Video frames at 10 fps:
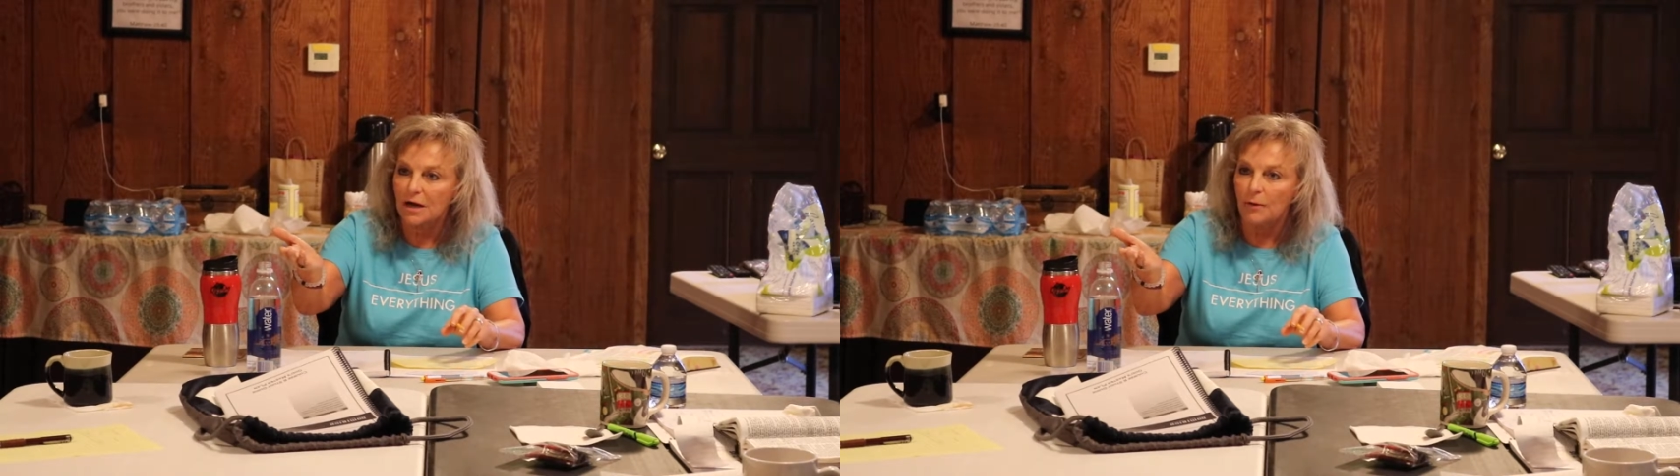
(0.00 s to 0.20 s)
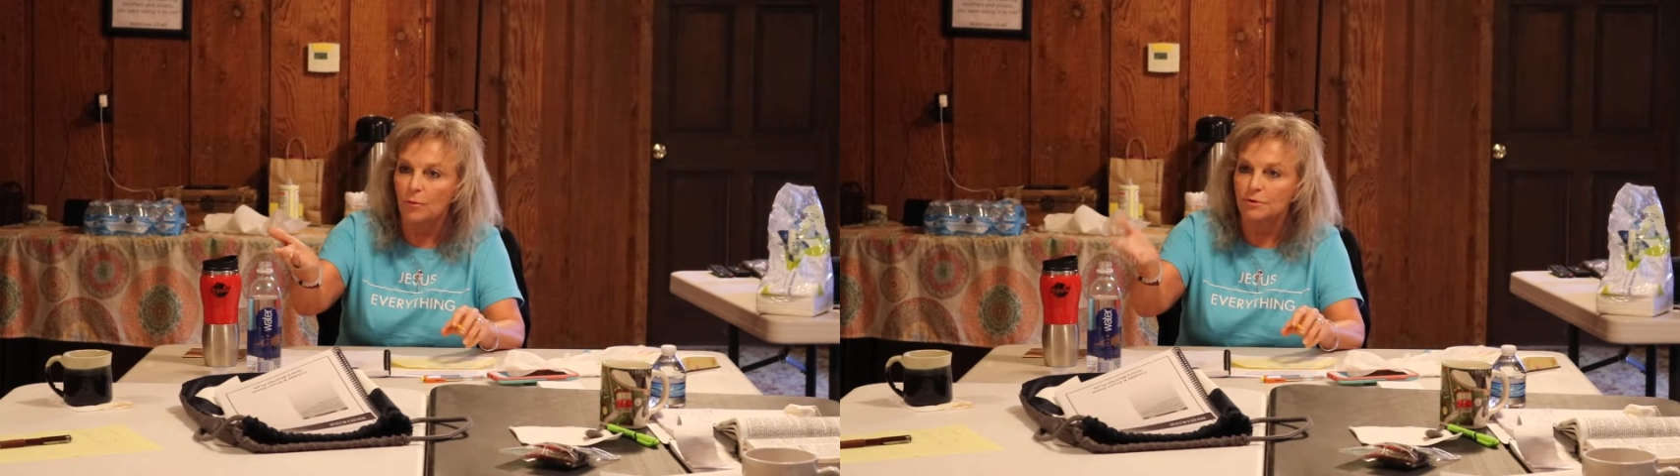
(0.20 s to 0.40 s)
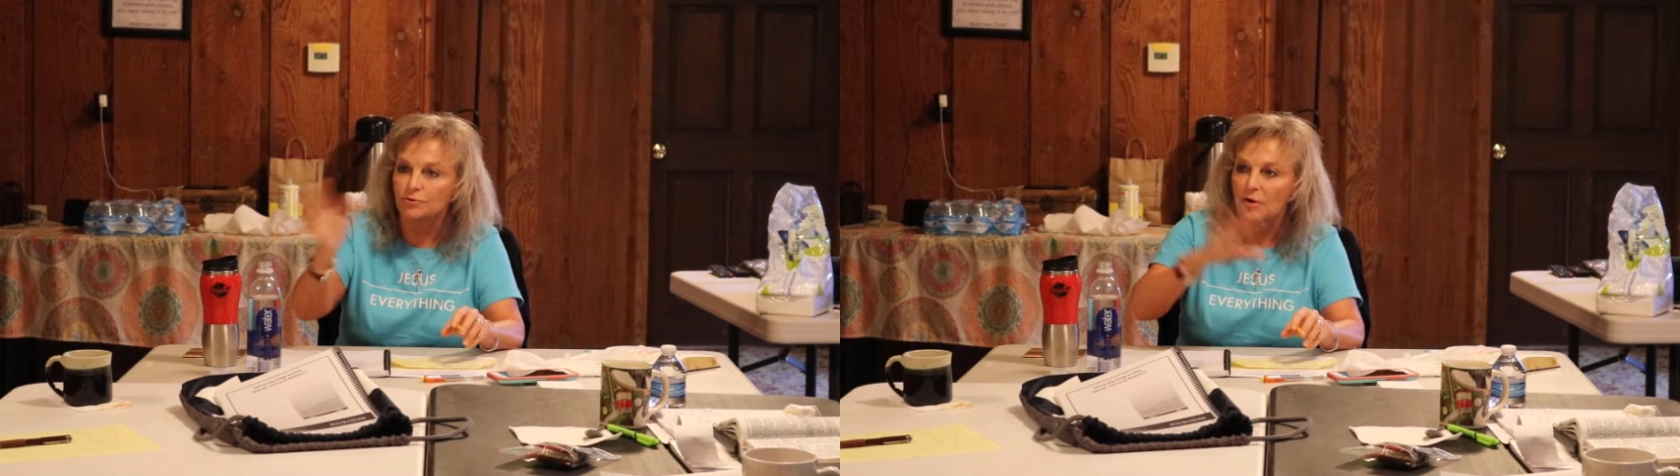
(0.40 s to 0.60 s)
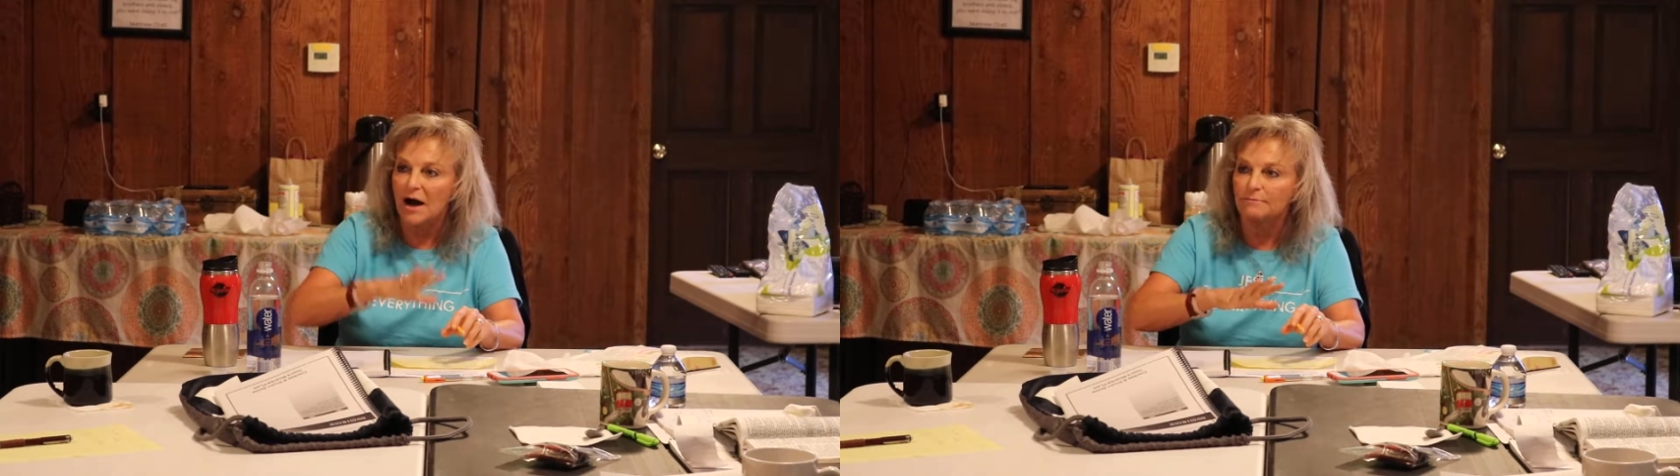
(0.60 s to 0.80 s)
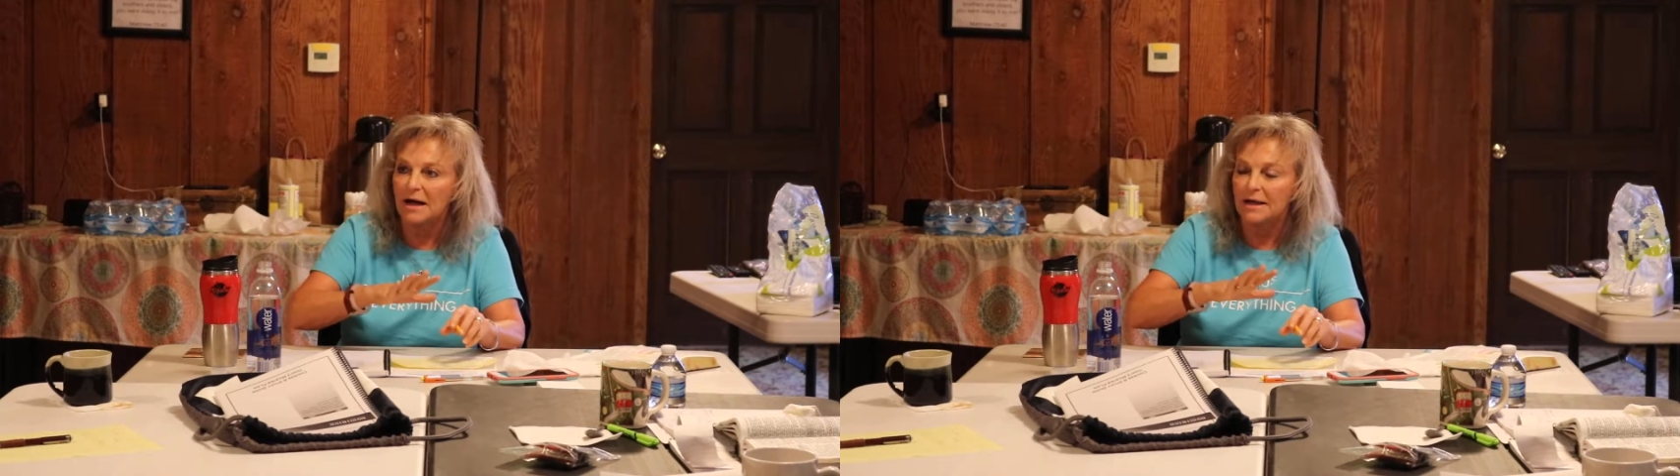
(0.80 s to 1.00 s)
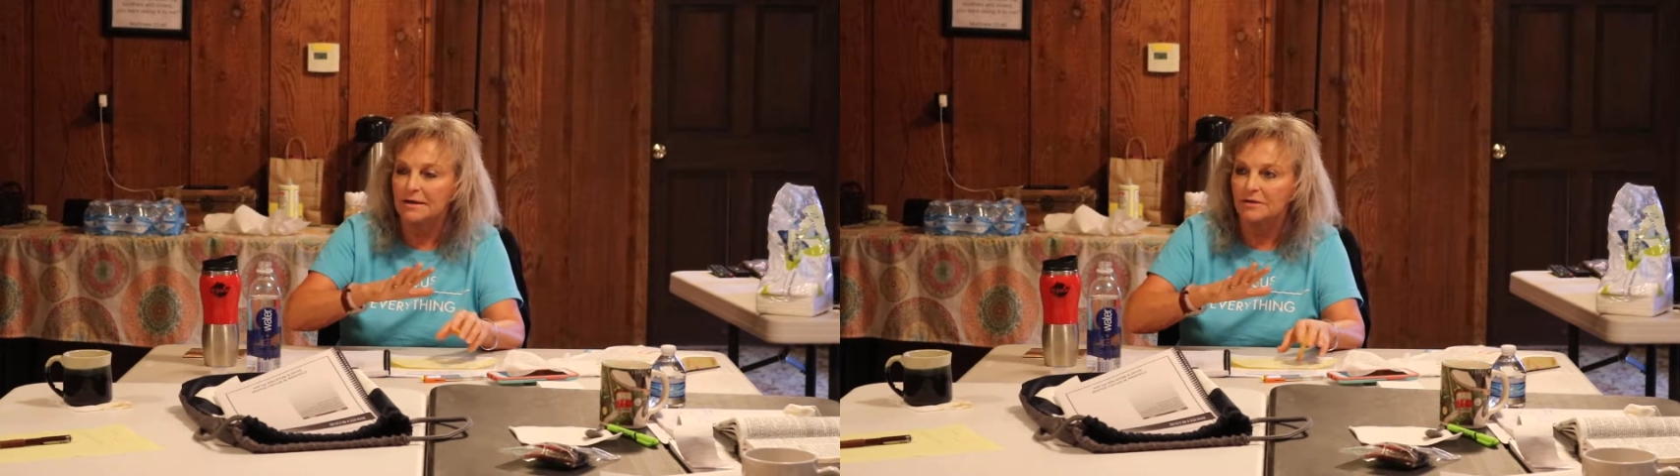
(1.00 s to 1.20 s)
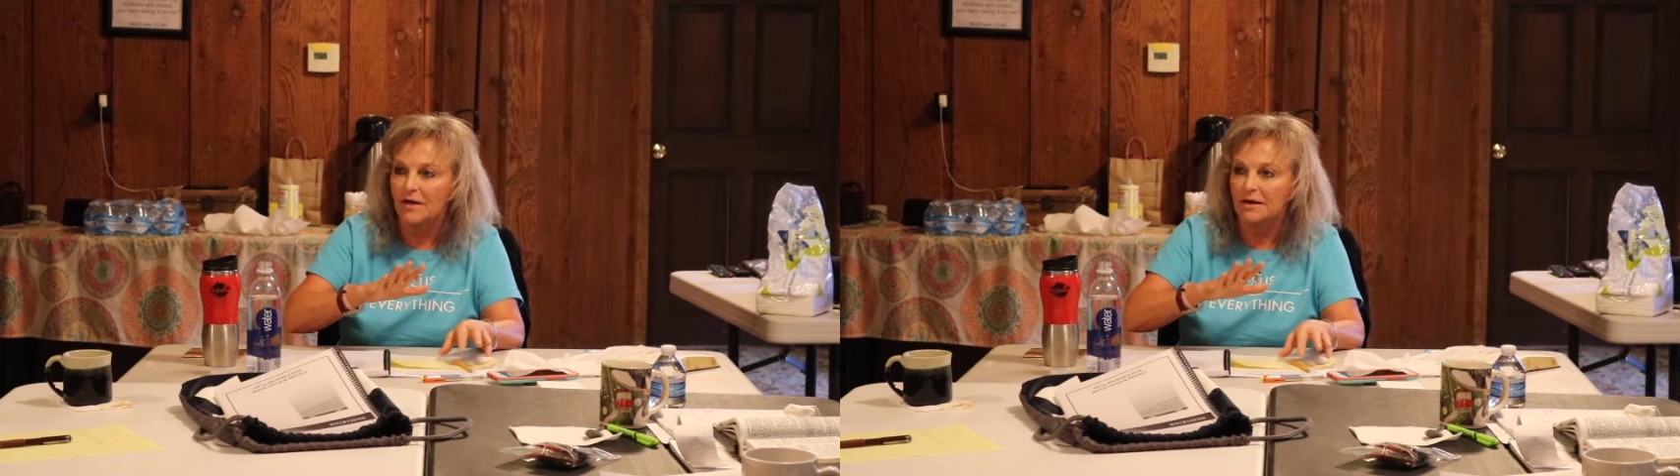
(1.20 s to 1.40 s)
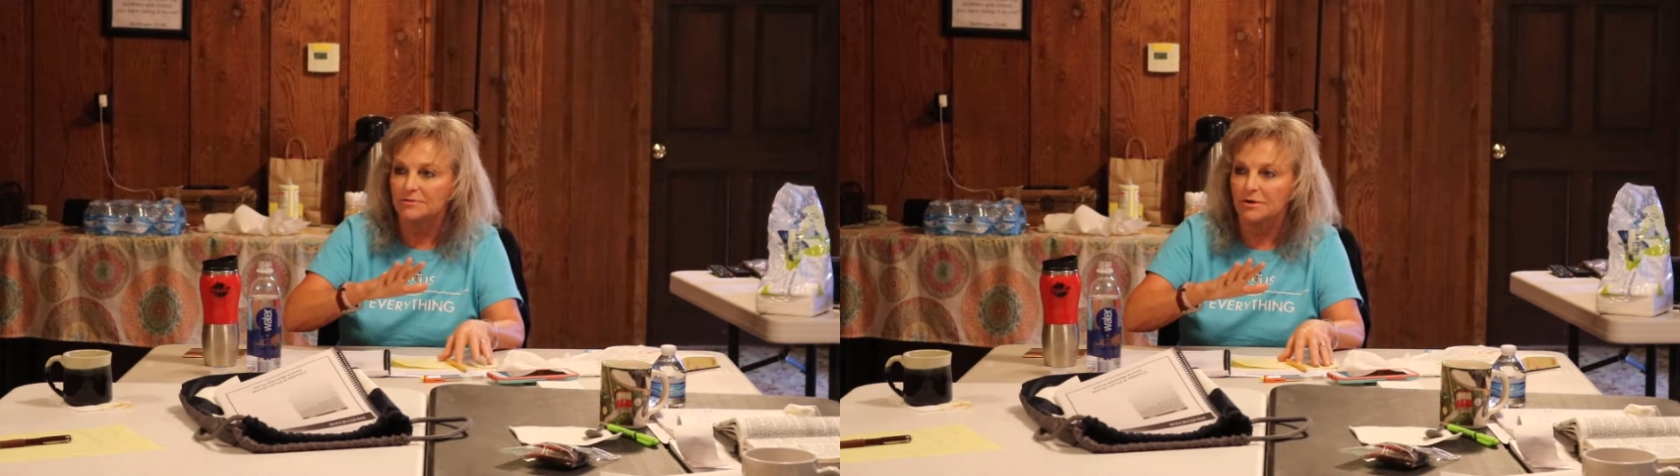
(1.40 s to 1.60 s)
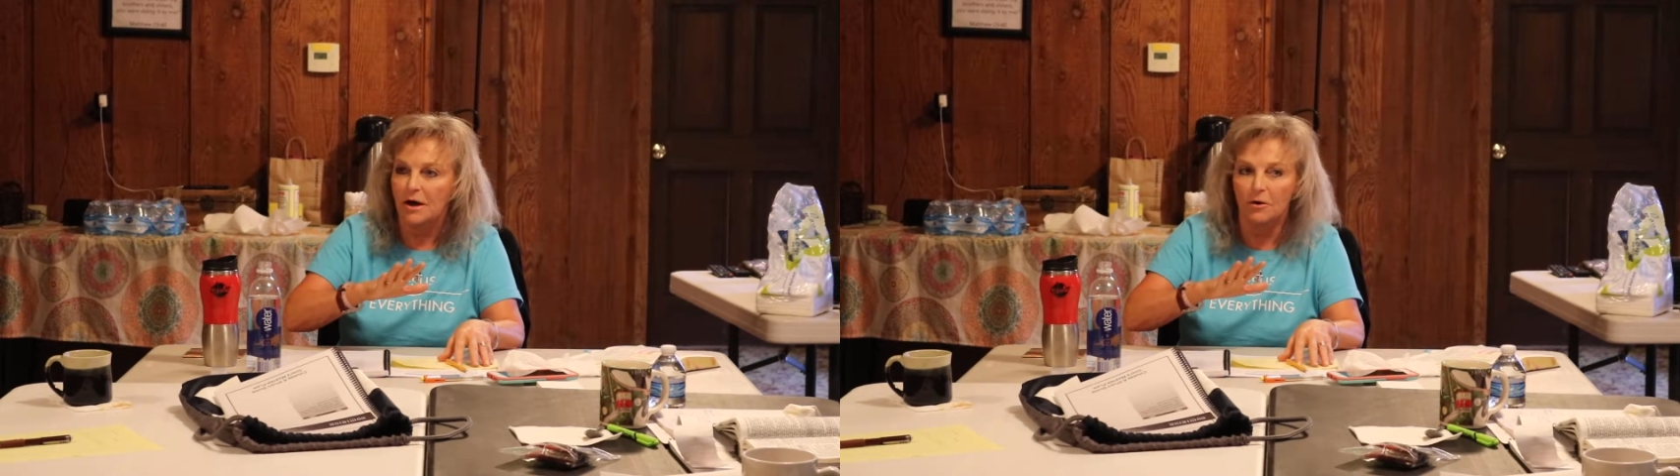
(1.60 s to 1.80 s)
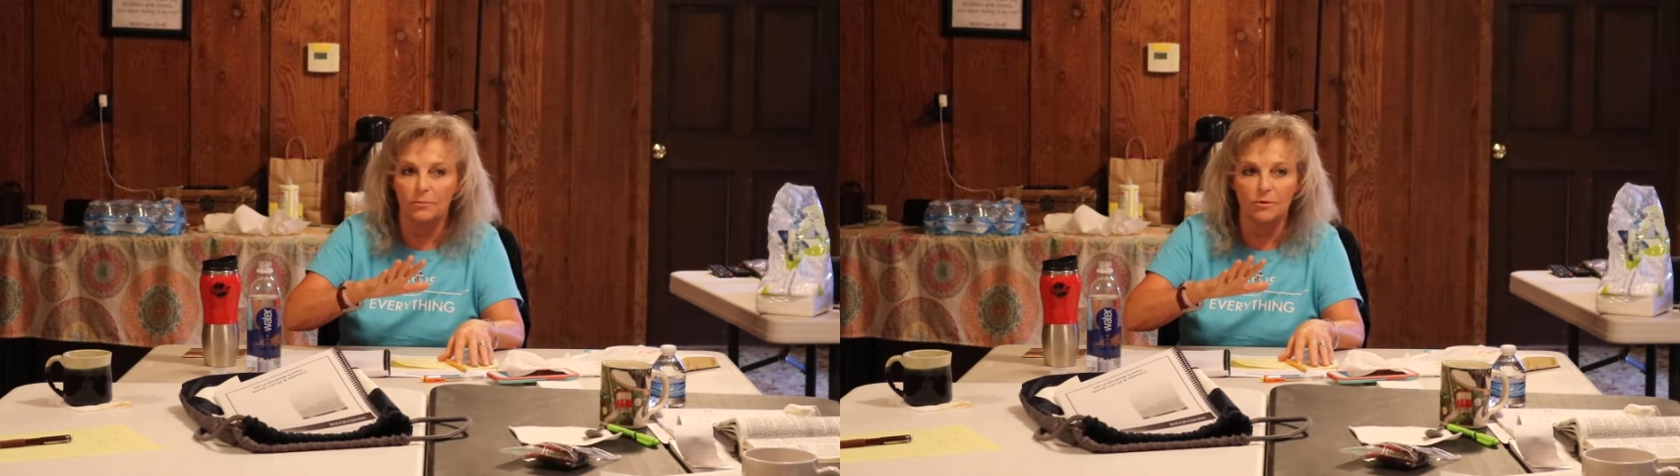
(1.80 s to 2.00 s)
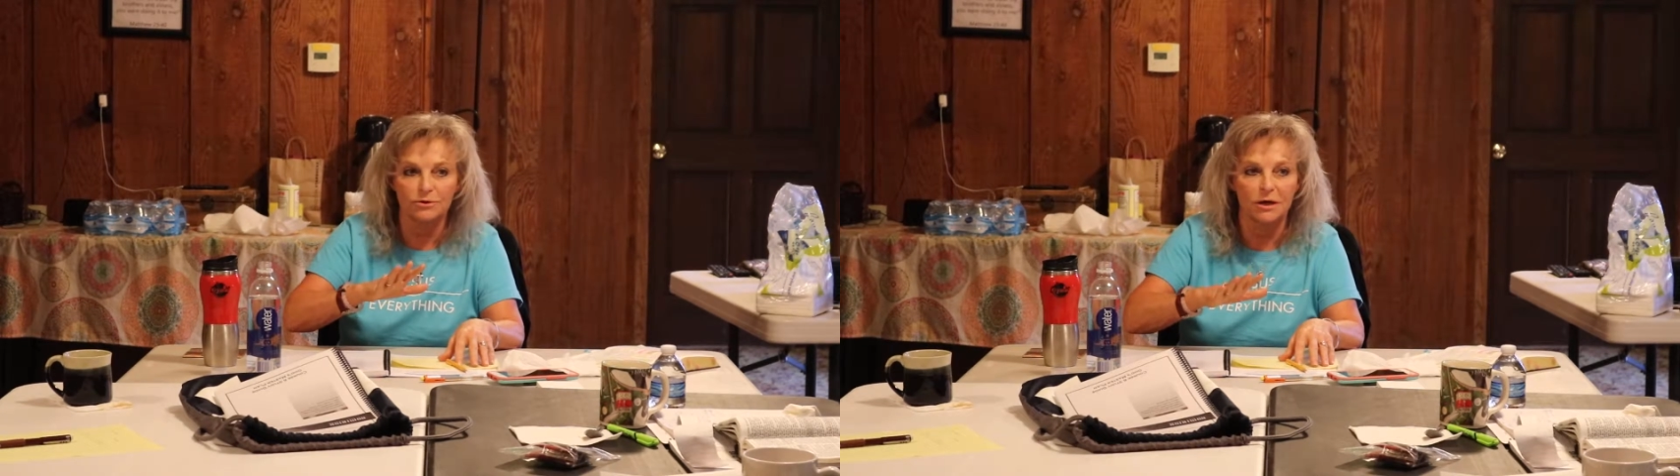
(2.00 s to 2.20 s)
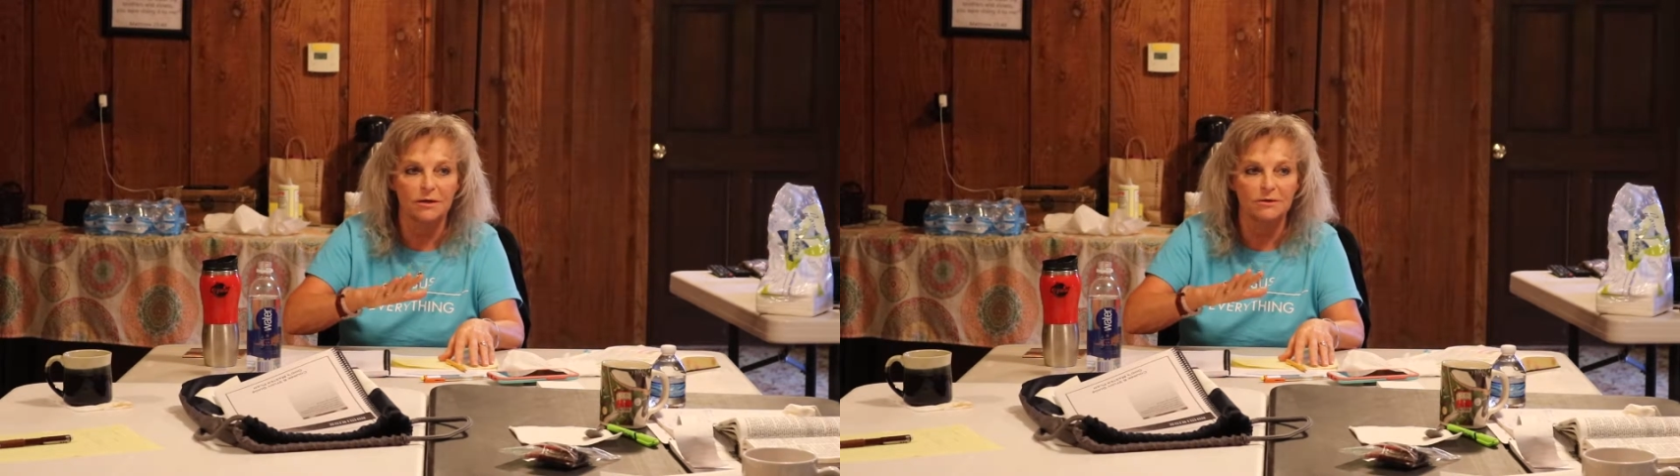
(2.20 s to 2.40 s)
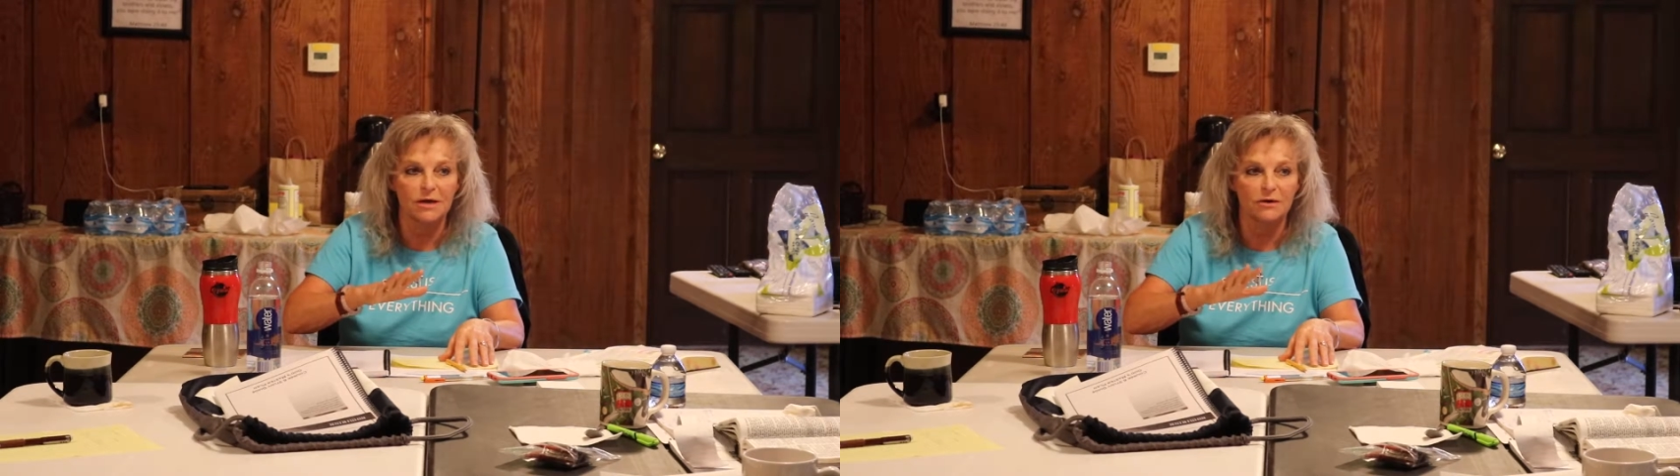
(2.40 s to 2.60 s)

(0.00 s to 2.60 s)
I wouldn't drive my $80,000 Mercedes.